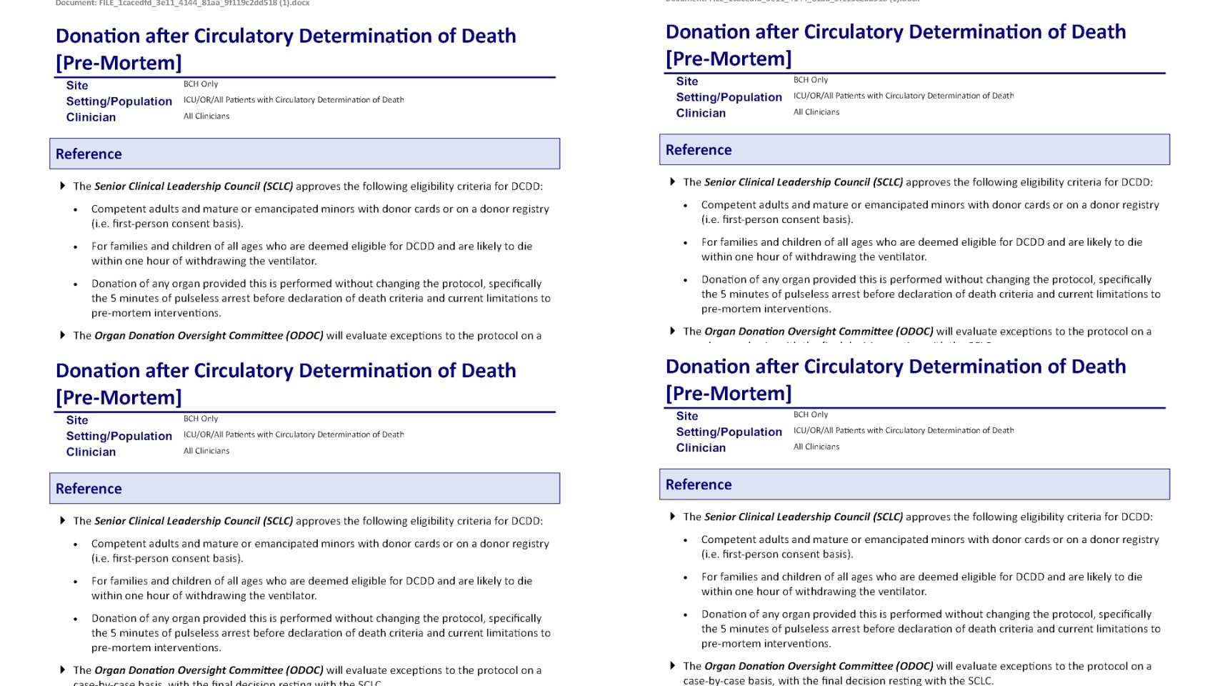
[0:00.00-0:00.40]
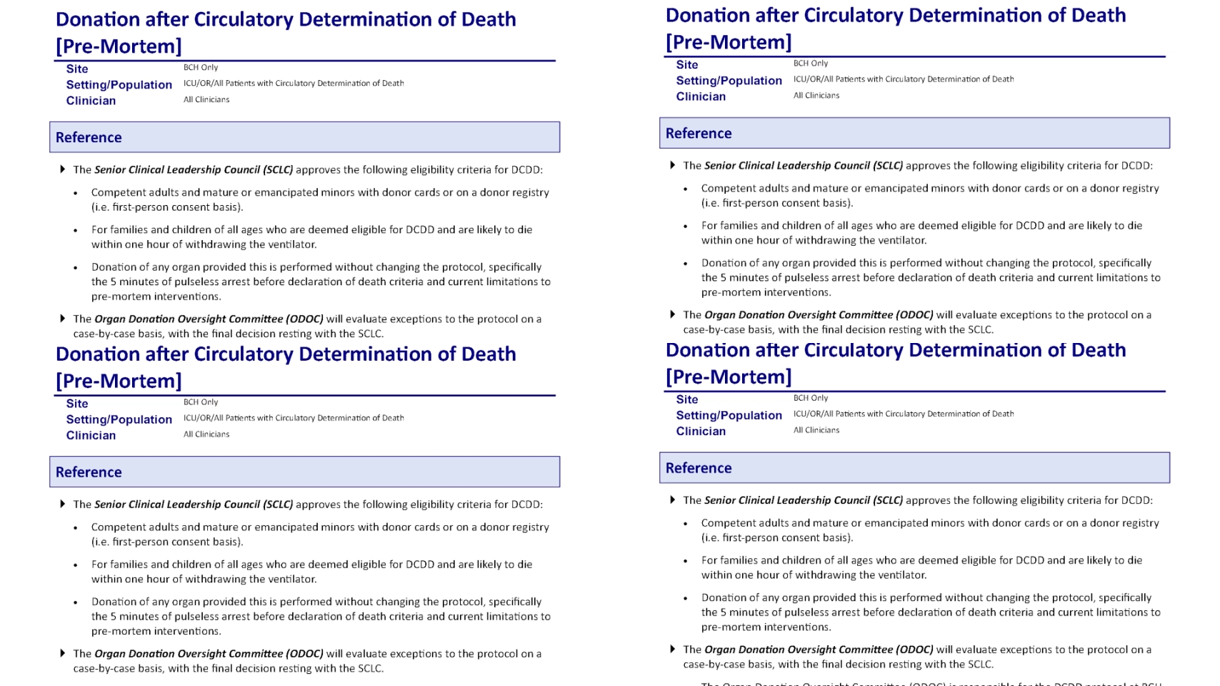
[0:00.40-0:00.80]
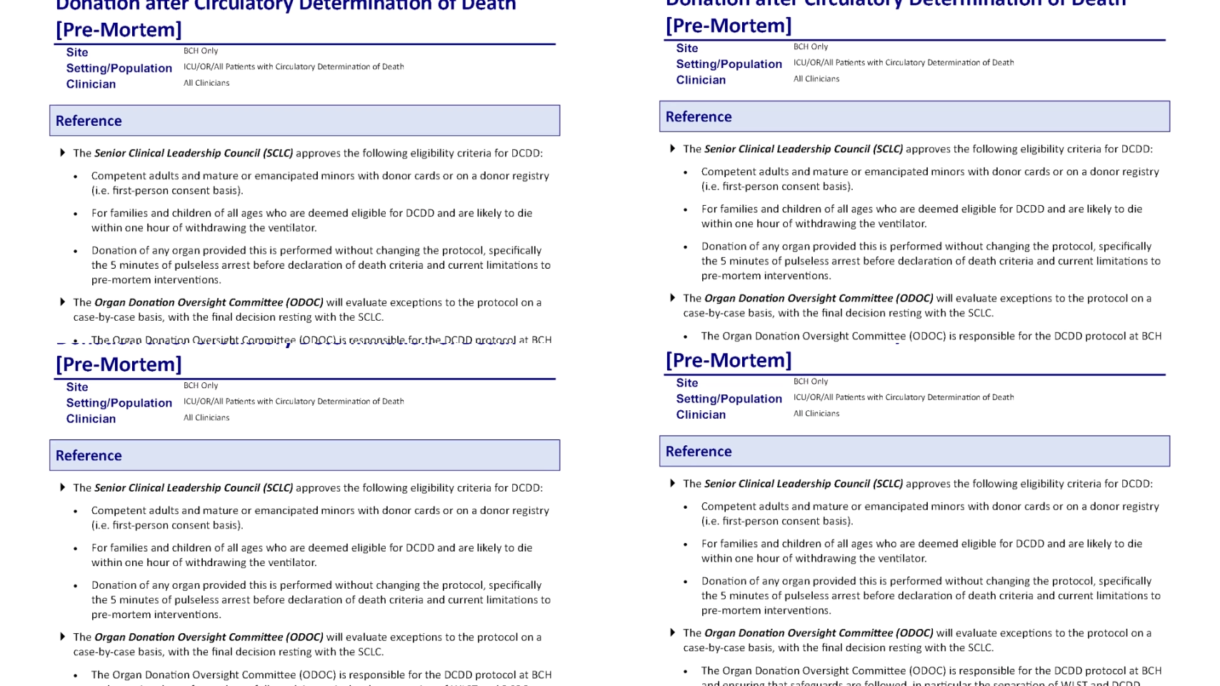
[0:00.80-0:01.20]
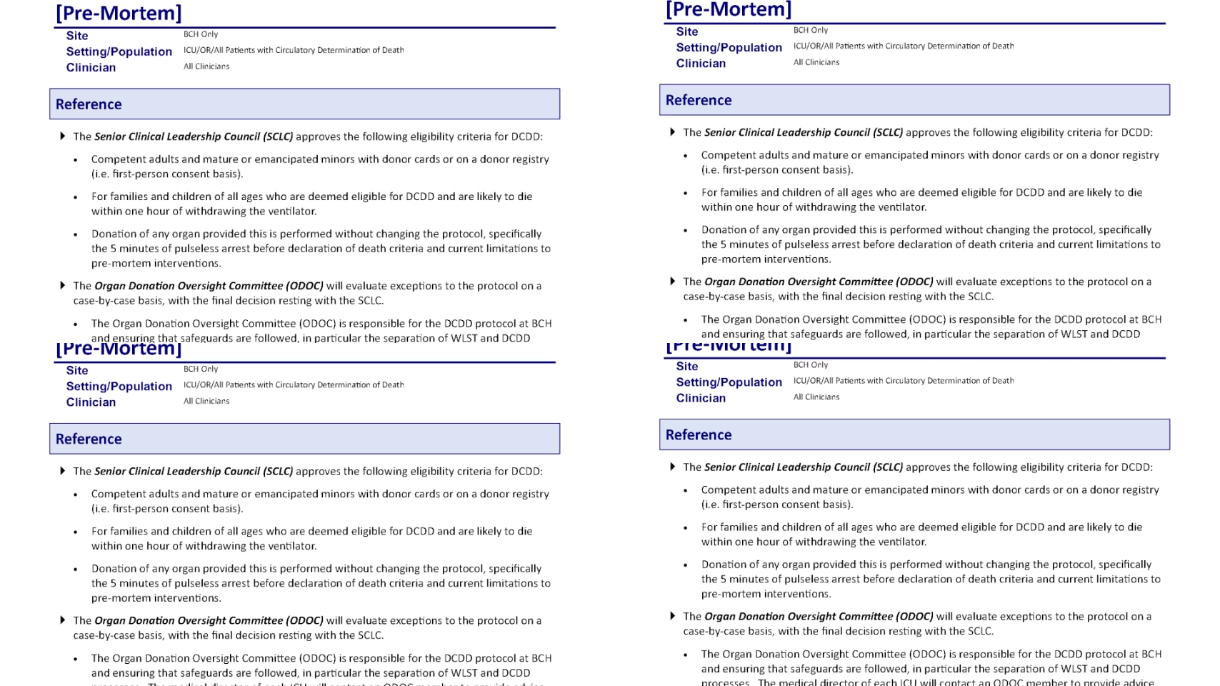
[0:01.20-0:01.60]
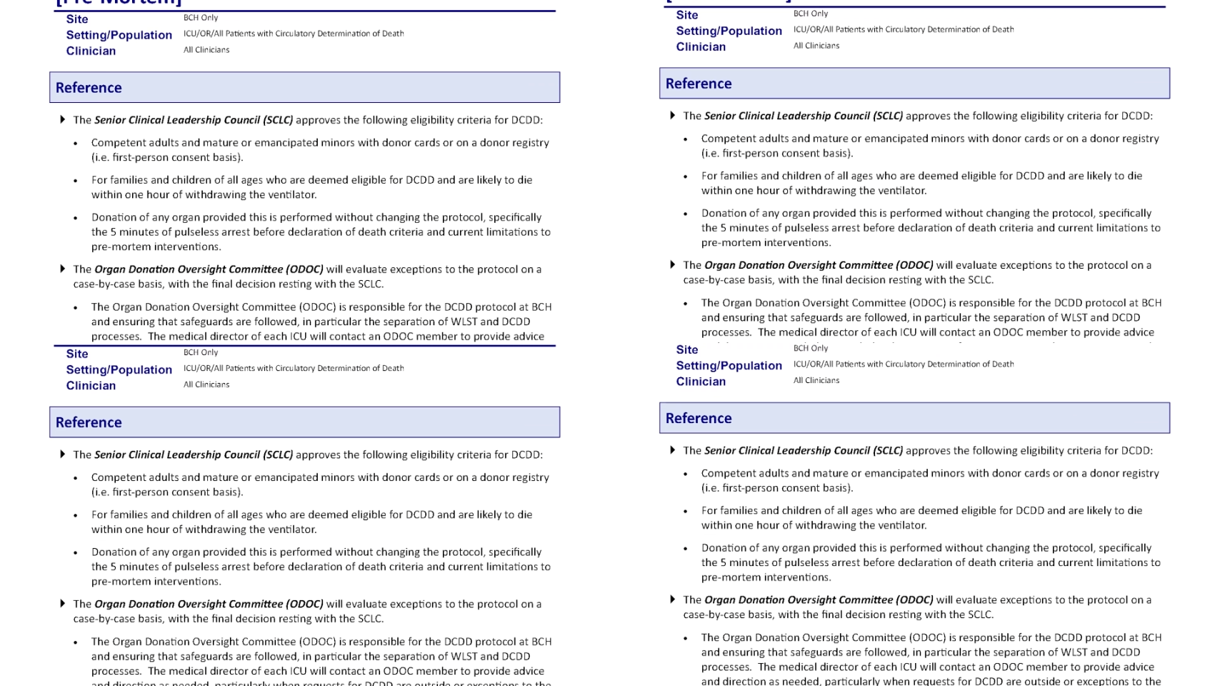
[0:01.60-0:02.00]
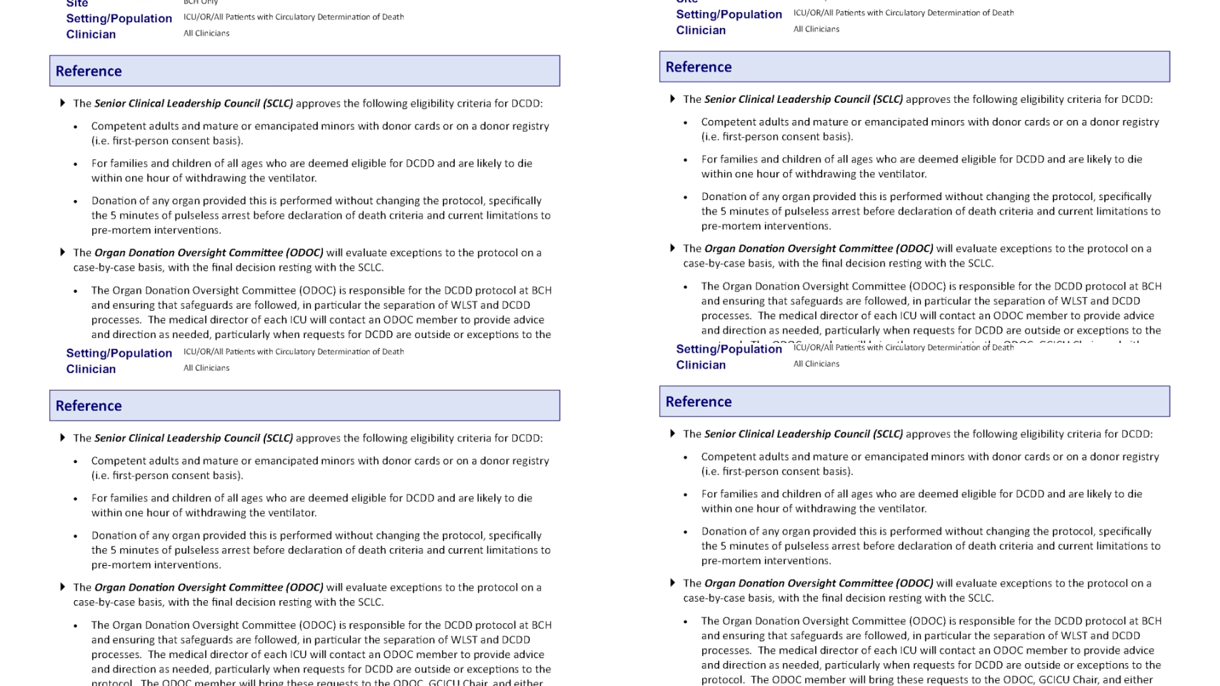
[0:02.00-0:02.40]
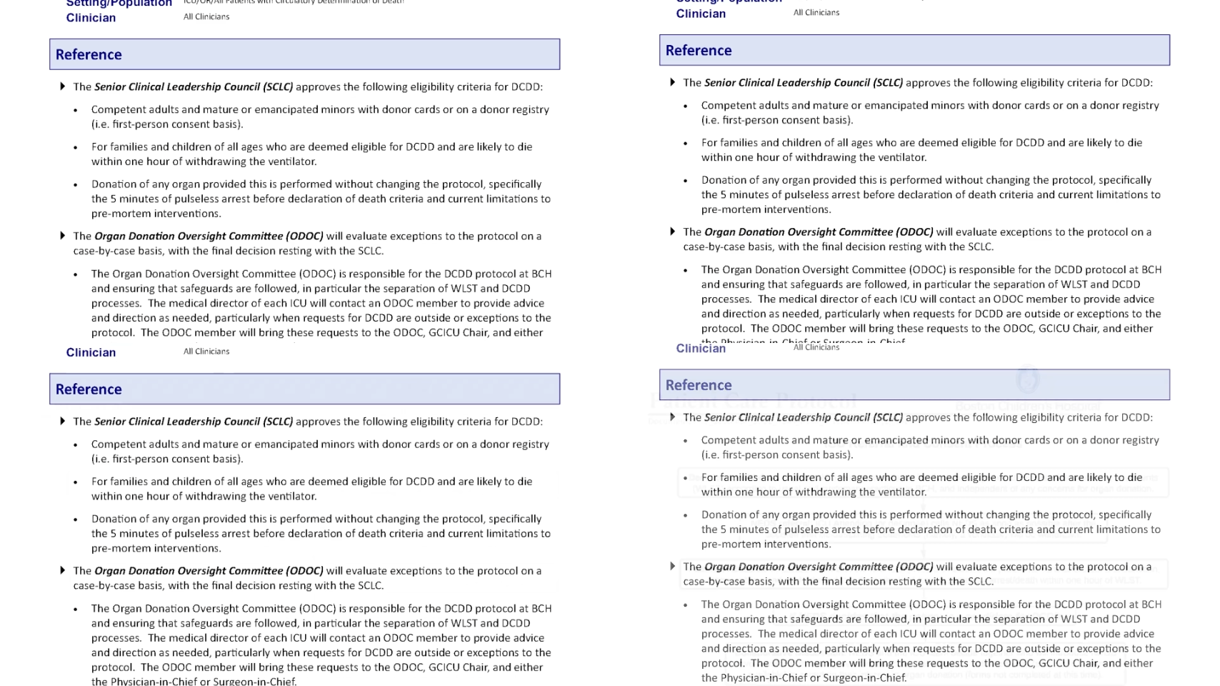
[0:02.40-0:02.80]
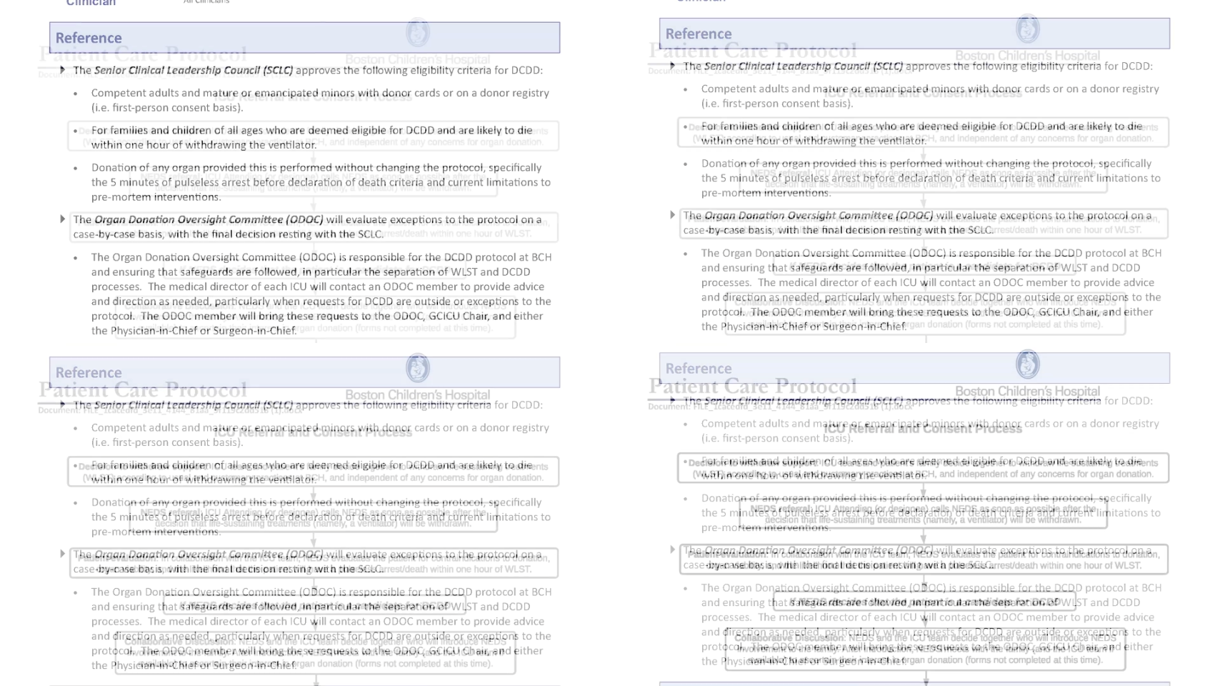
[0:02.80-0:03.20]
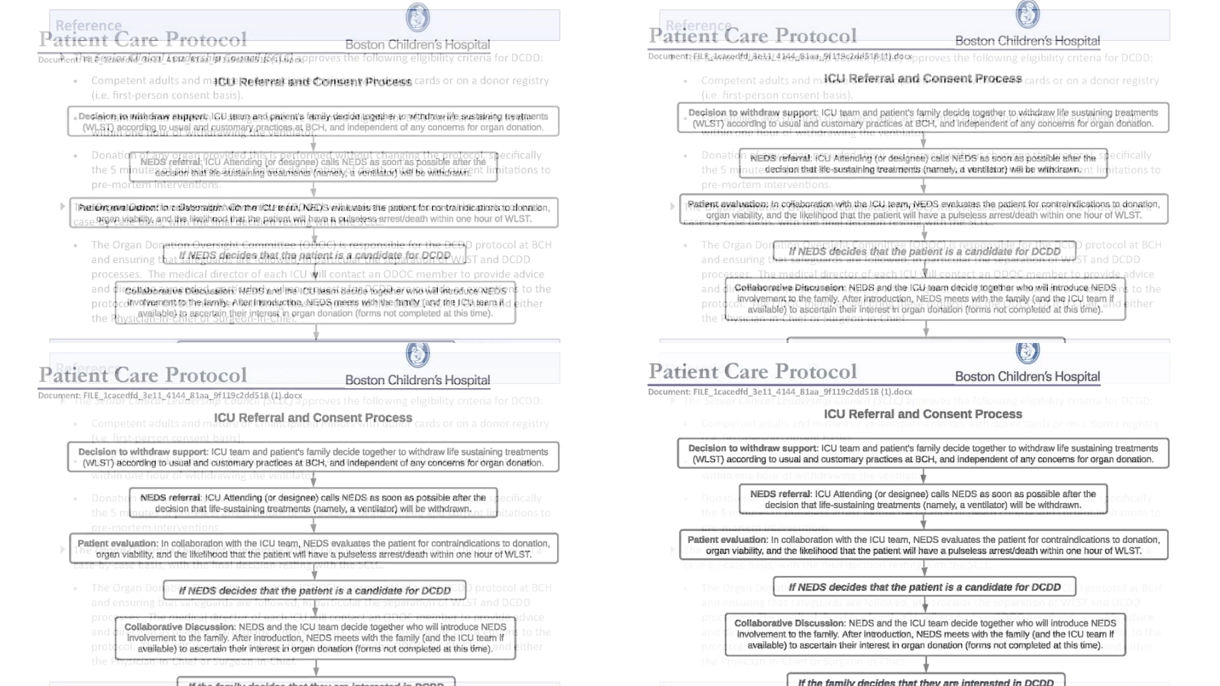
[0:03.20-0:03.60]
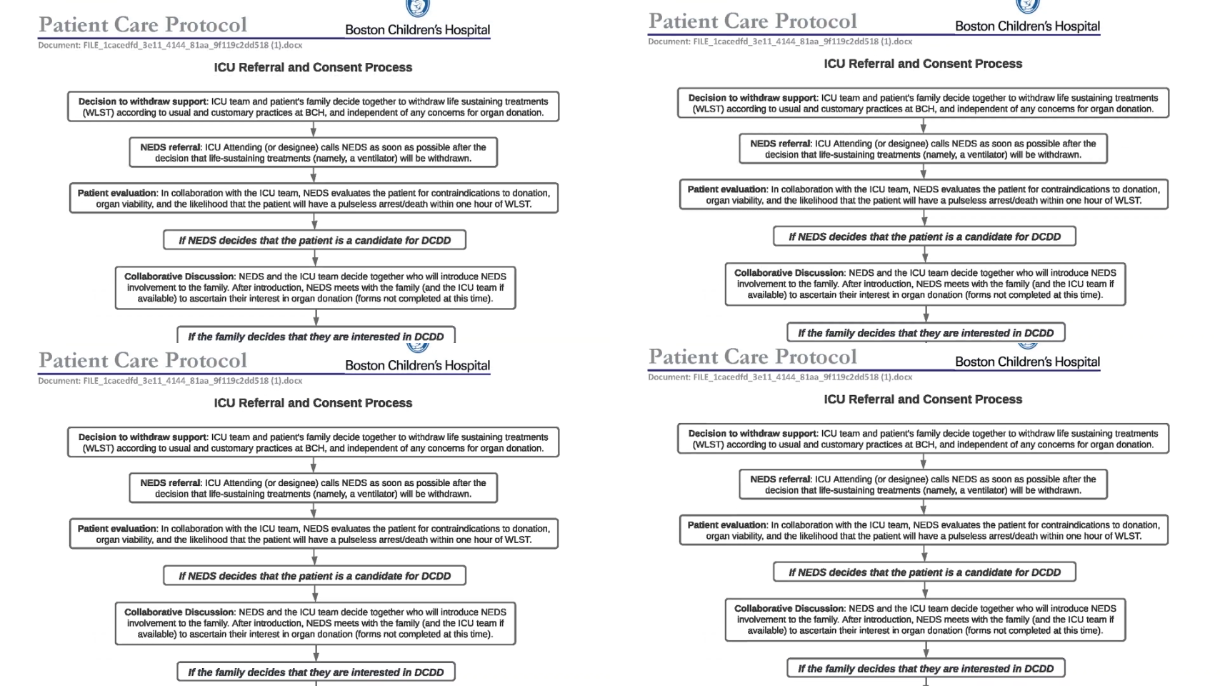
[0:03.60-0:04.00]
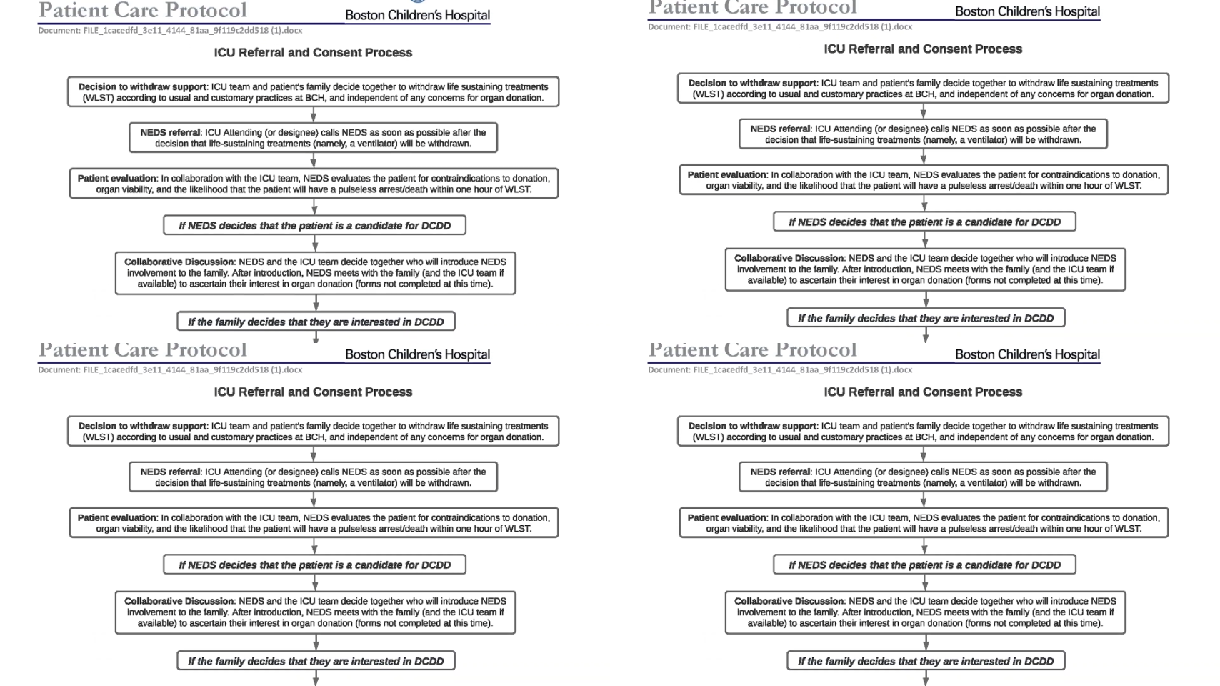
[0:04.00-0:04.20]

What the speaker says: Nobody's mouth can be seen.